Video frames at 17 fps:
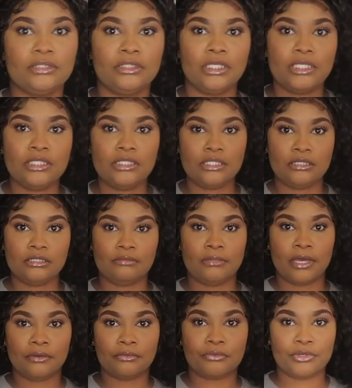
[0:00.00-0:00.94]
this is
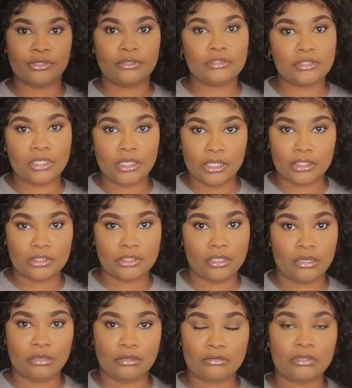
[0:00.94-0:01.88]
my real skin
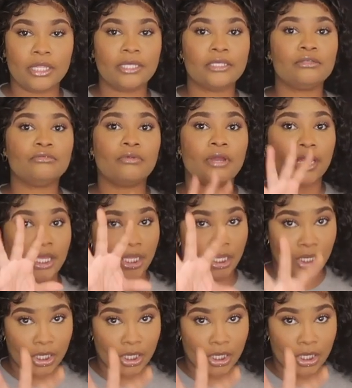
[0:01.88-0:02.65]
tone like right